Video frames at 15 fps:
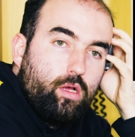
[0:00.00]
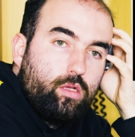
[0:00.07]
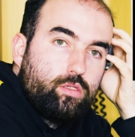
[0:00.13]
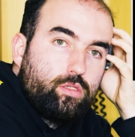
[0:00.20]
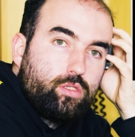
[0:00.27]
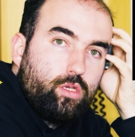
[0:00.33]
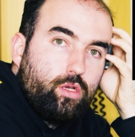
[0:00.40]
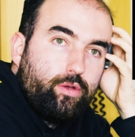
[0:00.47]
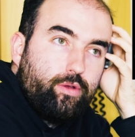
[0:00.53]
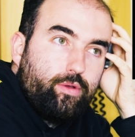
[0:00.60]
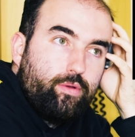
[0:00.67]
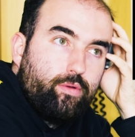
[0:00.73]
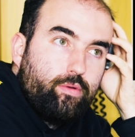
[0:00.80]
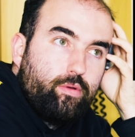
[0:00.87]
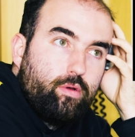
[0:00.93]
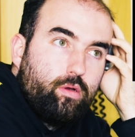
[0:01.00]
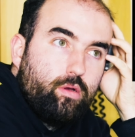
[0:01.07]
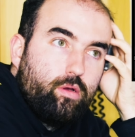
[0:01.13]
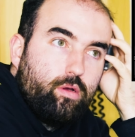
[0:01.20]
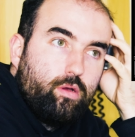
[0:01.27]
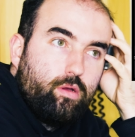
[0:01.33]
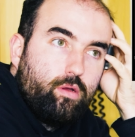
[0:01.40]
So
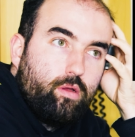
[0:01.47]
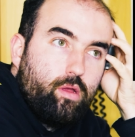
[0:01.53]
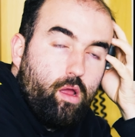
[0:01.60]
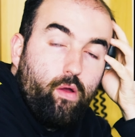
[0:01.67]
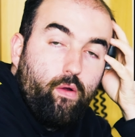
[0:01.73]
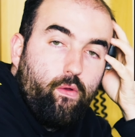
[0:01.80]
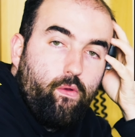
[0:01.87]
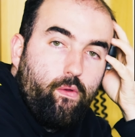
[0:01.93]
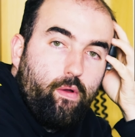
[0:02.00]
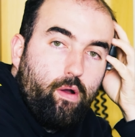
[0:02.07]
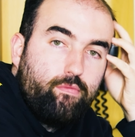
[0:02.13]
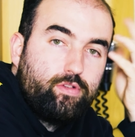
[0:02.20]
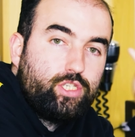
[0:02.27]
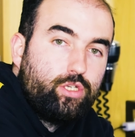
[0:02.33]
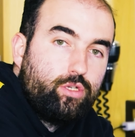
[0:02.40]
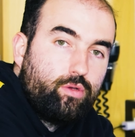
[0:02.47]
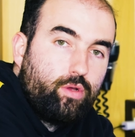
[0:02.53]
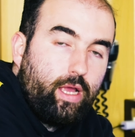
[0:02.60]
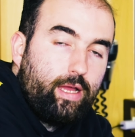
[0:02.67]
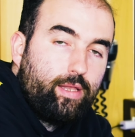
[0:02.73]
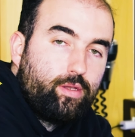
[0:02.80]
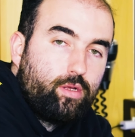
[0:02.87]
yeah, obviously you
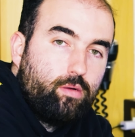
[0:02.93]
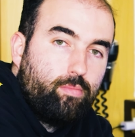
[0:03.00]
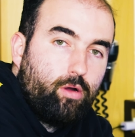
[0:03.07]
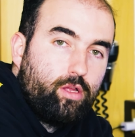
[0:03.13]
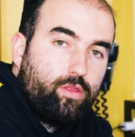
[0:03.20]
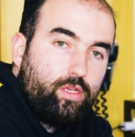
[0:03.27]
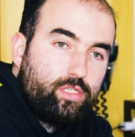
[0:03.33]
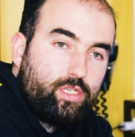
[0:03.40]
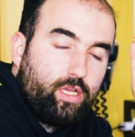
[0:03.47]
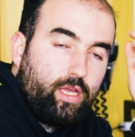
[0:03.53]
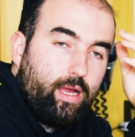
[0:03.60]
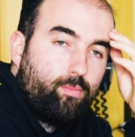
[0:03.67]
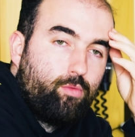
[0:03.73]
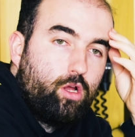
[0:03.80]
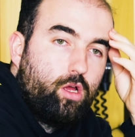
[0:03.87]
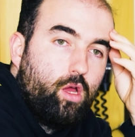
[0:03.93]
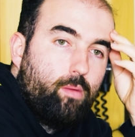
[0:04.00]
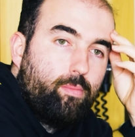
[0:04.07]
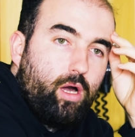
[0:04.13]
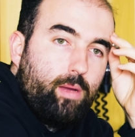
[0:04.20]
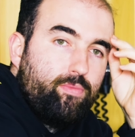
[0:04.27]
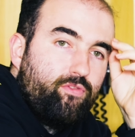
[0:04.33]
can combine these in camera,
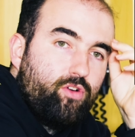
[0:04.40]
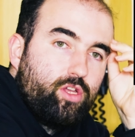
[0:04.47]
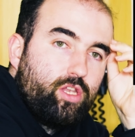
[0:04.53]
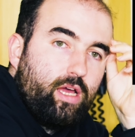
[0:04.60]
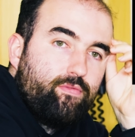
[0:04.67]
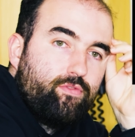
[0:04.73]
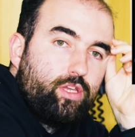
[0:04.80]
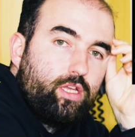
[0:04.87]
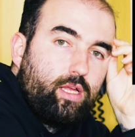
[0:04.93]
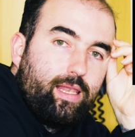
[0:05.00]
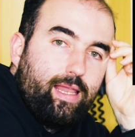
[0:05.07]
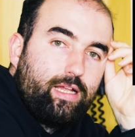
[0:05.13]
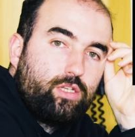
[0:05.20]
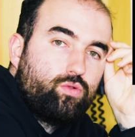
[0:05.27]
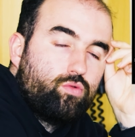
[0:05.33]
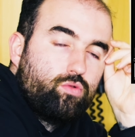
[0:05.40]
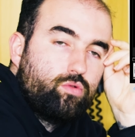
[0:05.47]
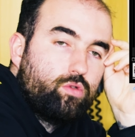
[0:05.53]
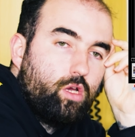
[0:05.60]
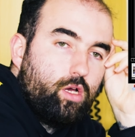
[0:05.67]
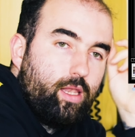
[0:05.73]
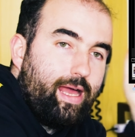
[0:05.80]
but I prefer to have the
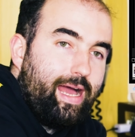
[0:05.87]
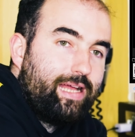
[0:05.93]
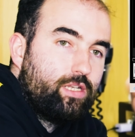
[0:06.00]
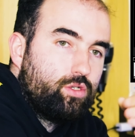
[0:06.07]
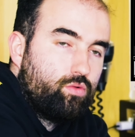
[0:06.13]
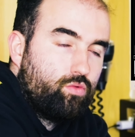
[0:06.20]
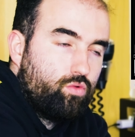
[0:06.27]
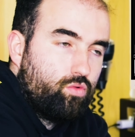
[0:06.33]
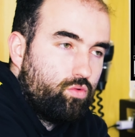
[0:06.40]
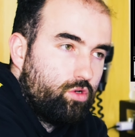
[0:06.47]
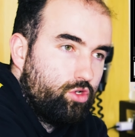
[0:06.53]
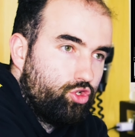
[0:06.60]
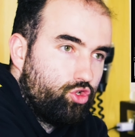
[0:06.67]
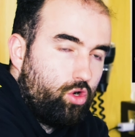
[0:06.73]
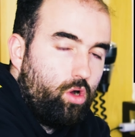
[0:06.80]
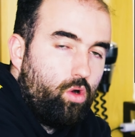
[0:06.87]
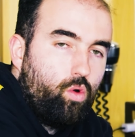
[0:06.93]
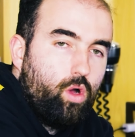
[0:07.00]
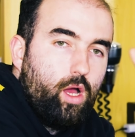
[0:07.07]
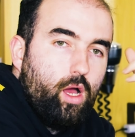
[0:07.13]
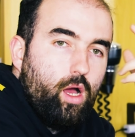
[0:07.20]
lateral control,